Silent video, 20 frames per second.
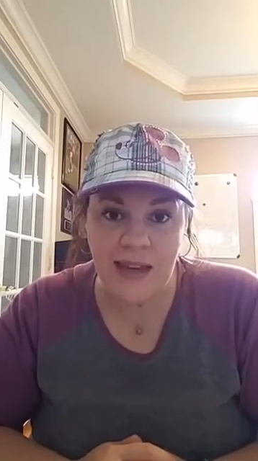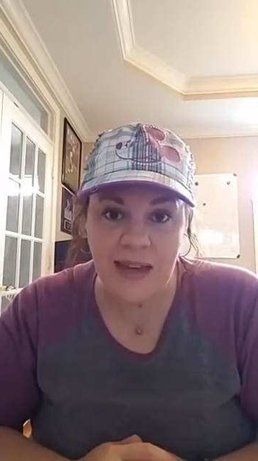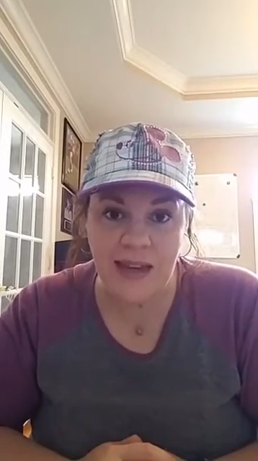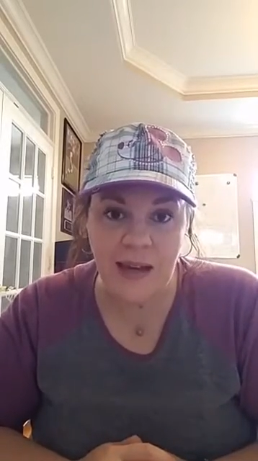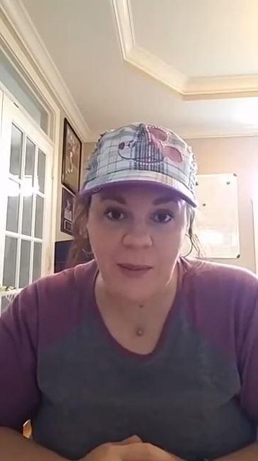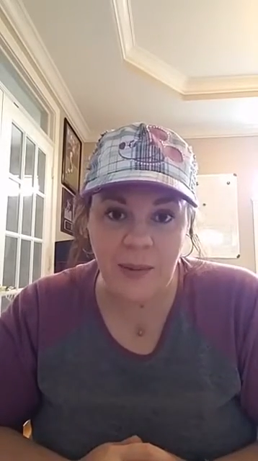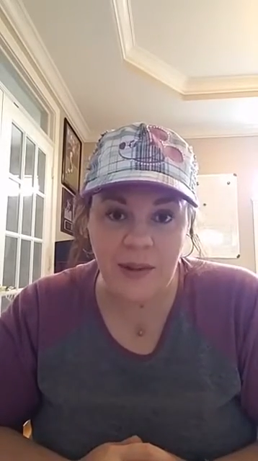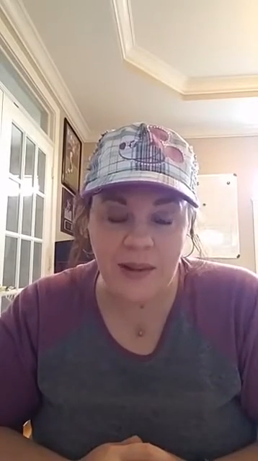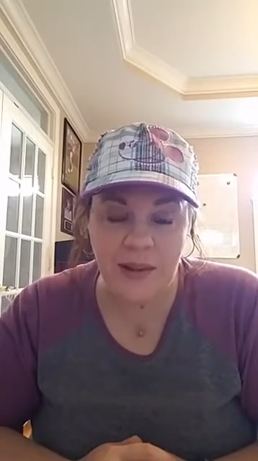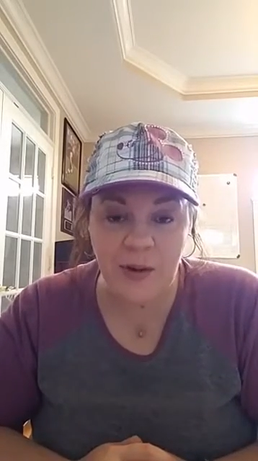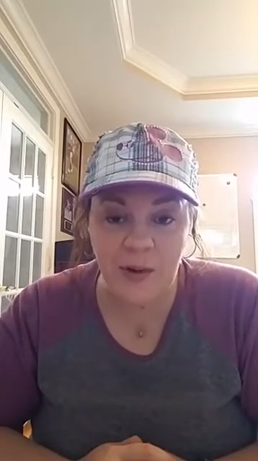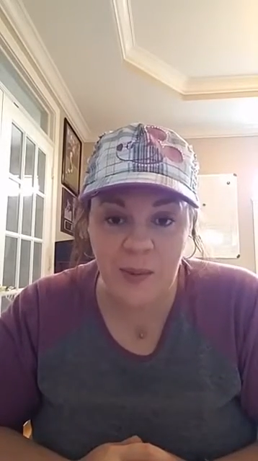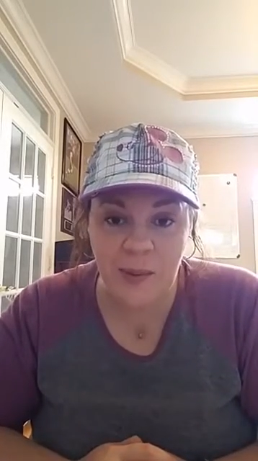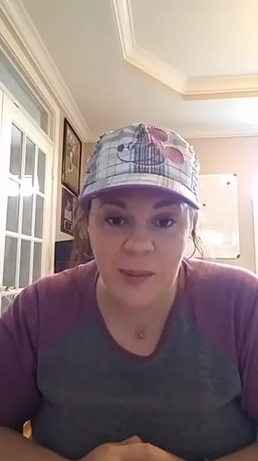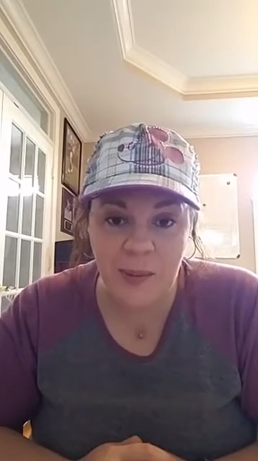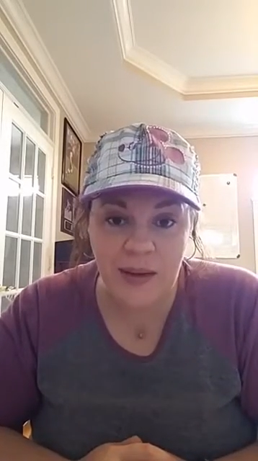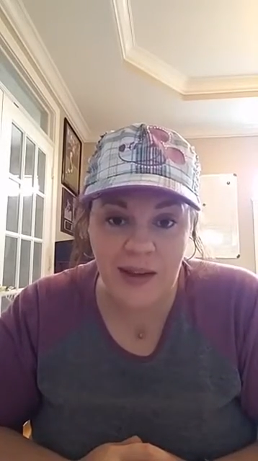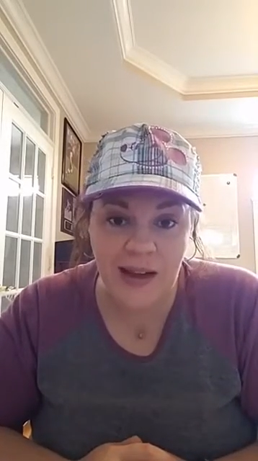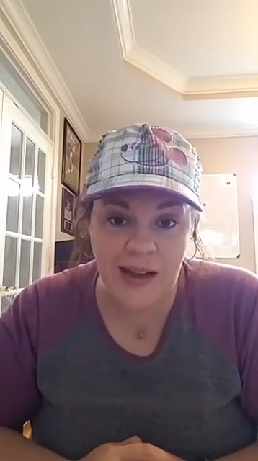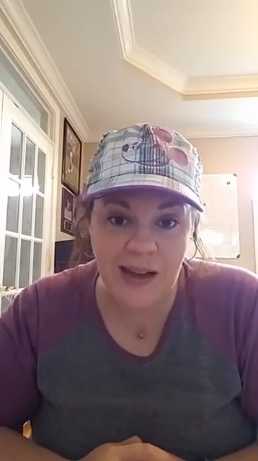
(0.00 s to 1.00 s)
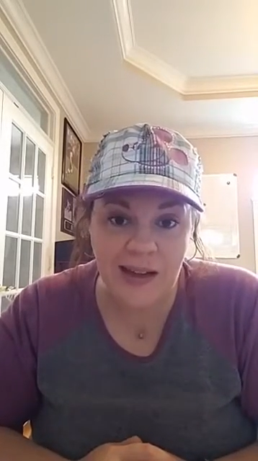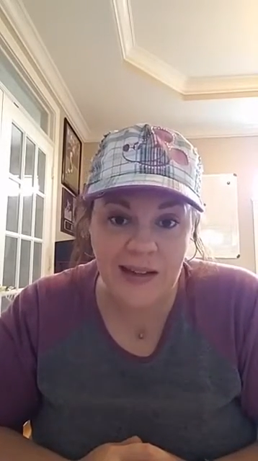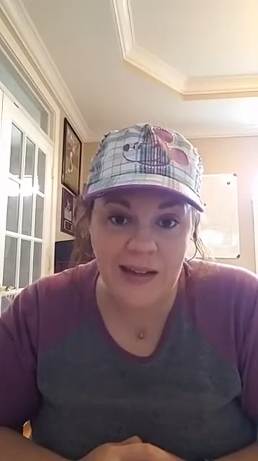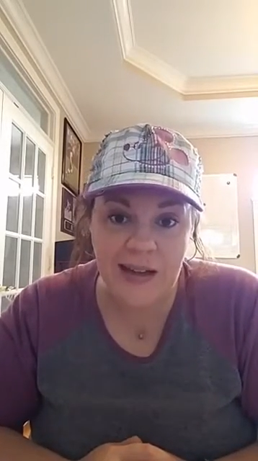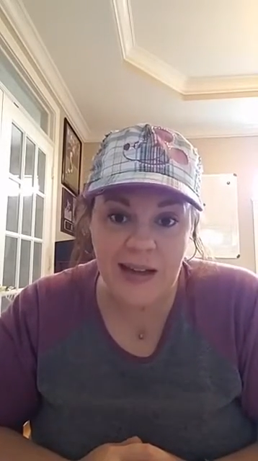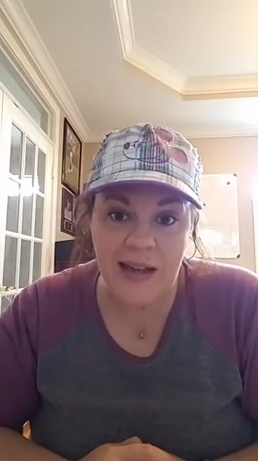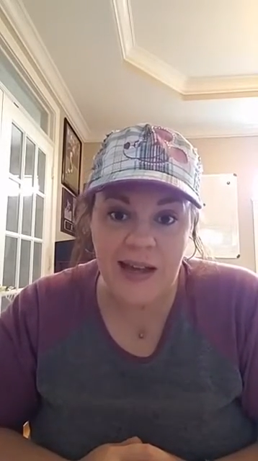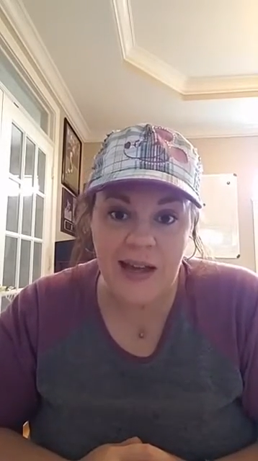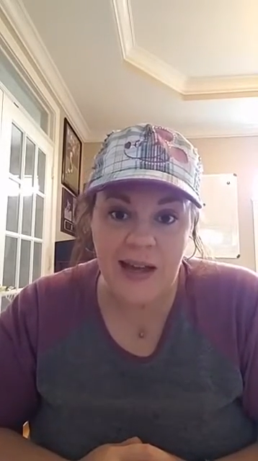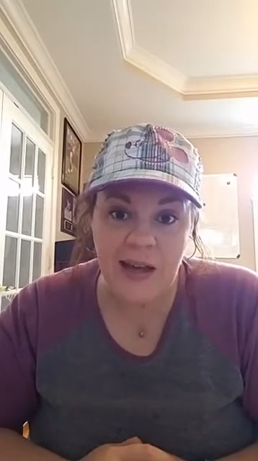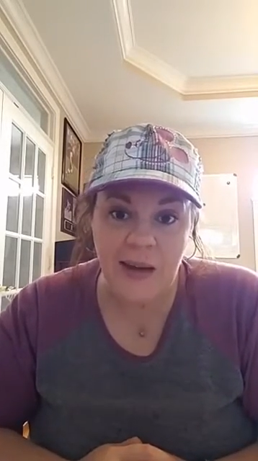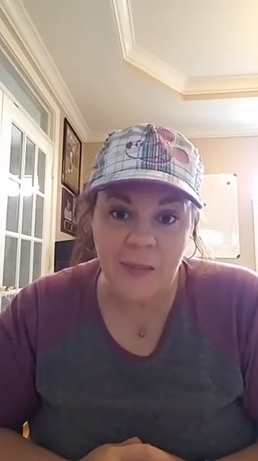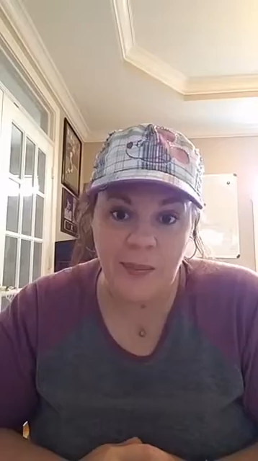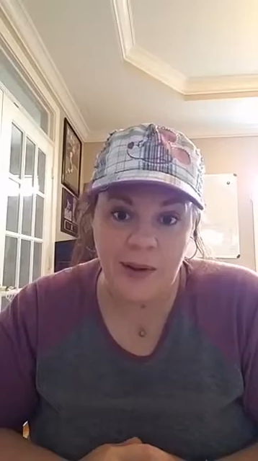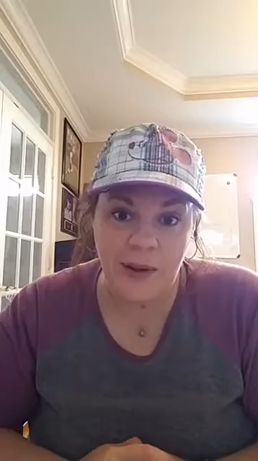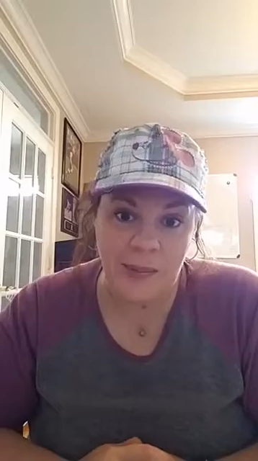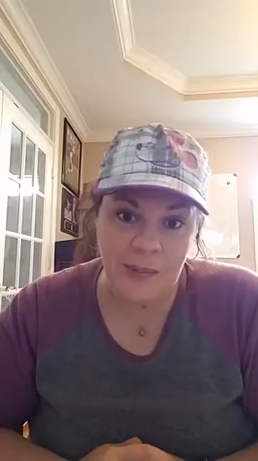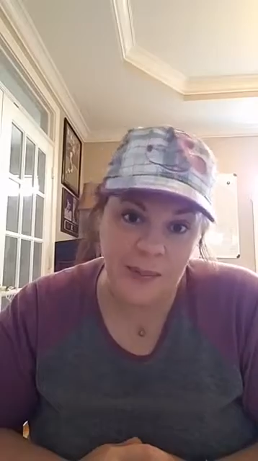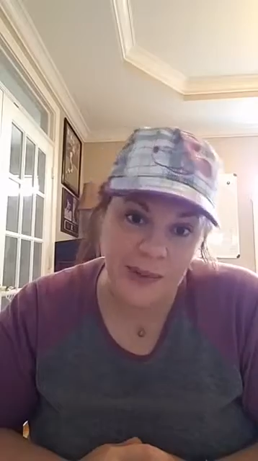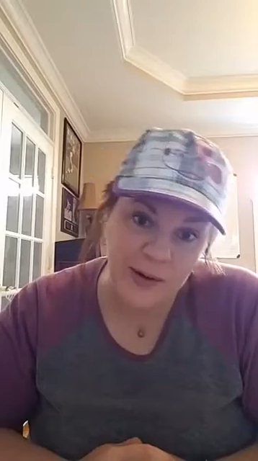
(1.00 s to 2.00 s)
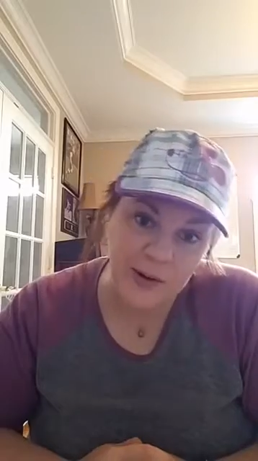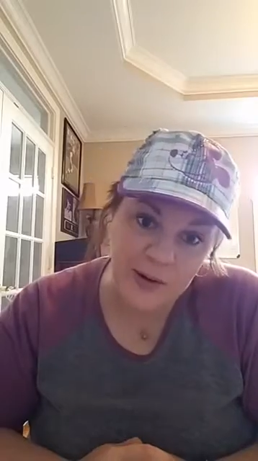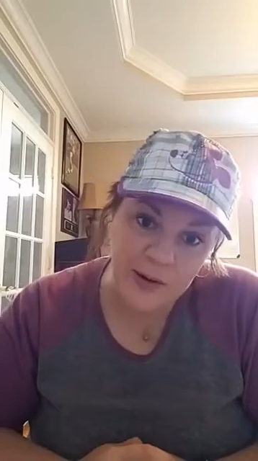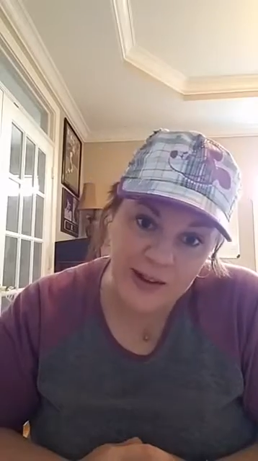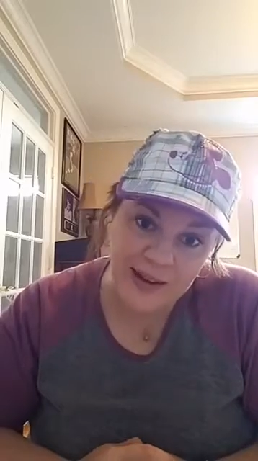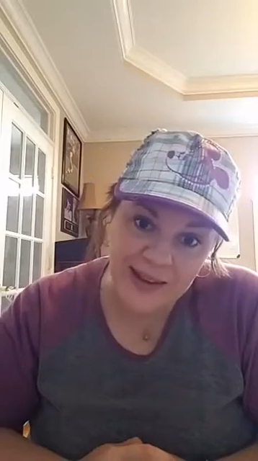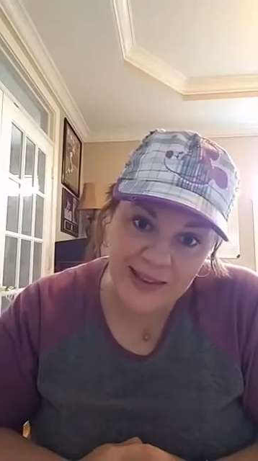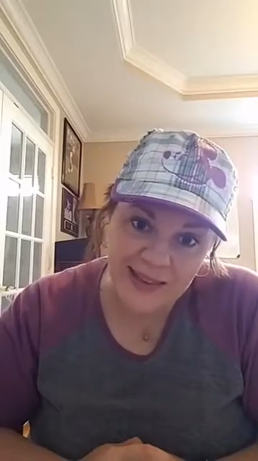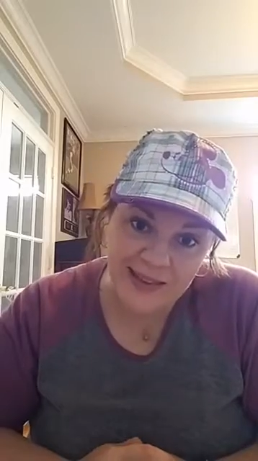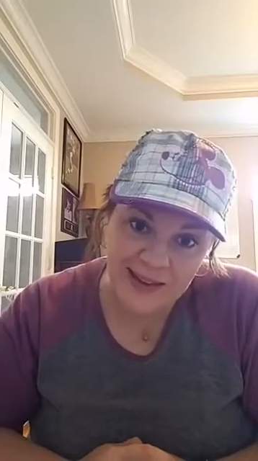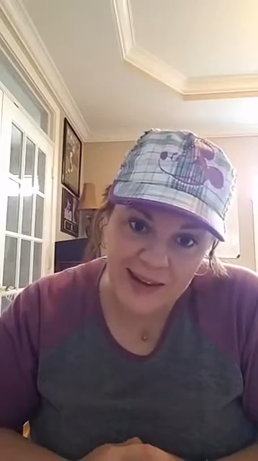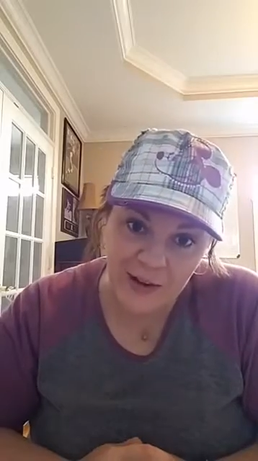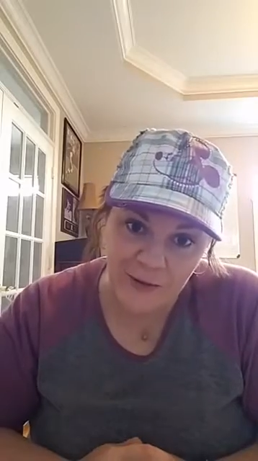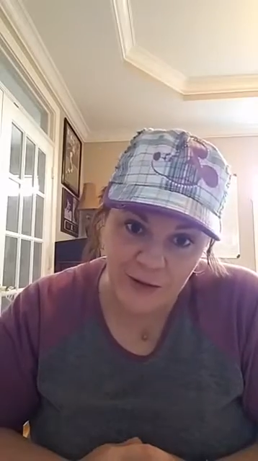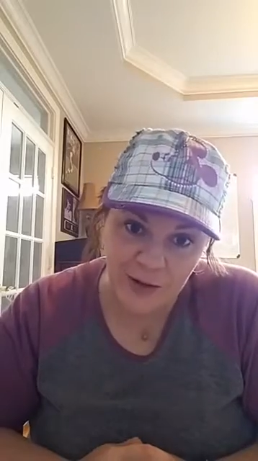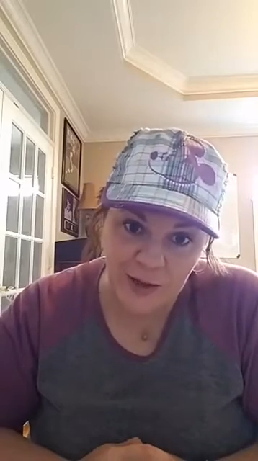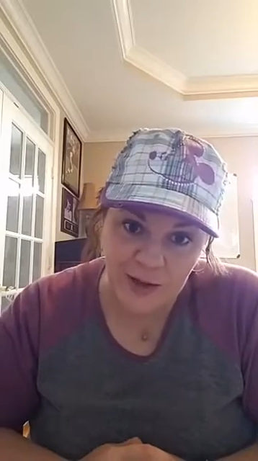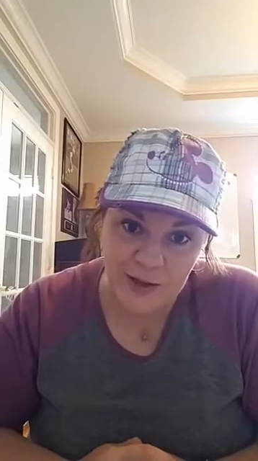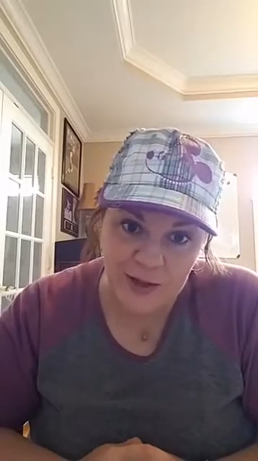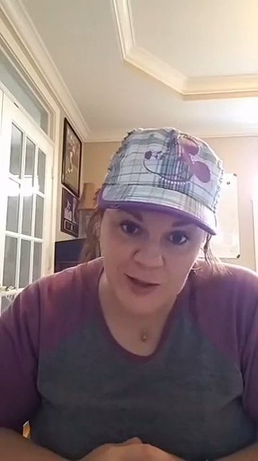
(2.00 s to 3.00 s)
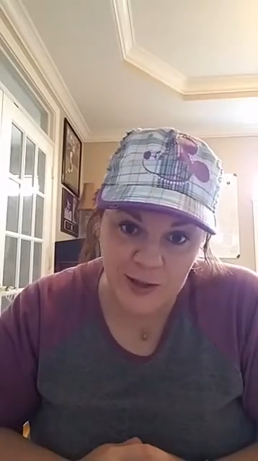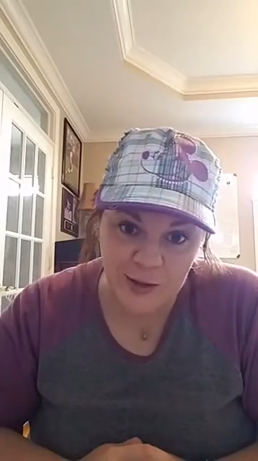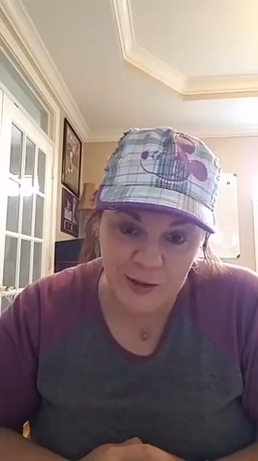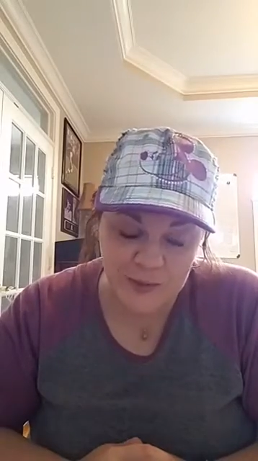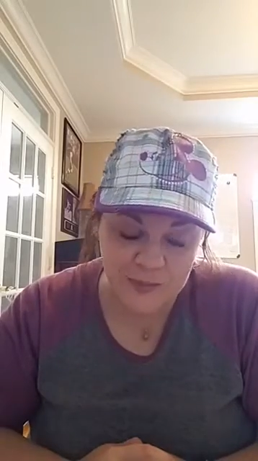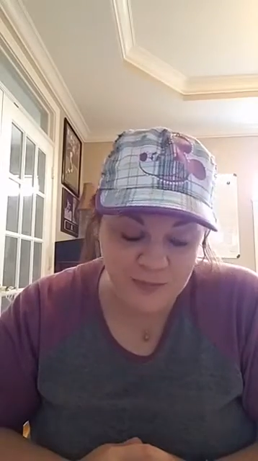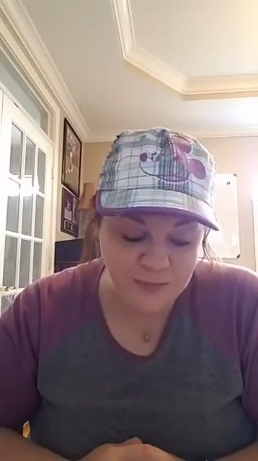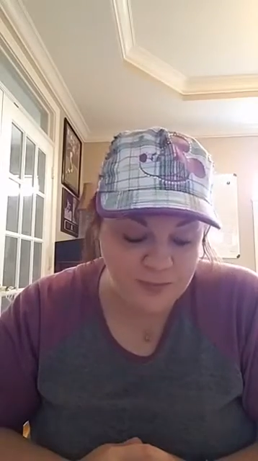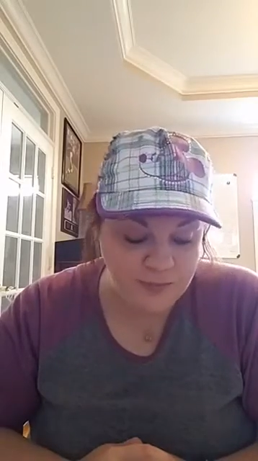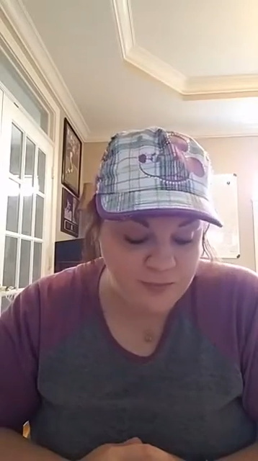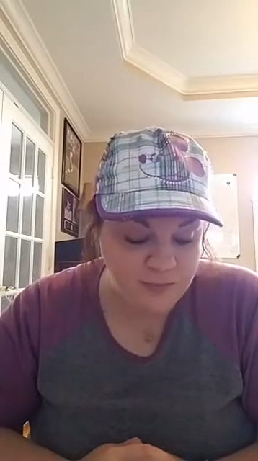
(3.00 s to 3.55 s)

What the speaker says: and I'm a little bit behind, but better late than never. So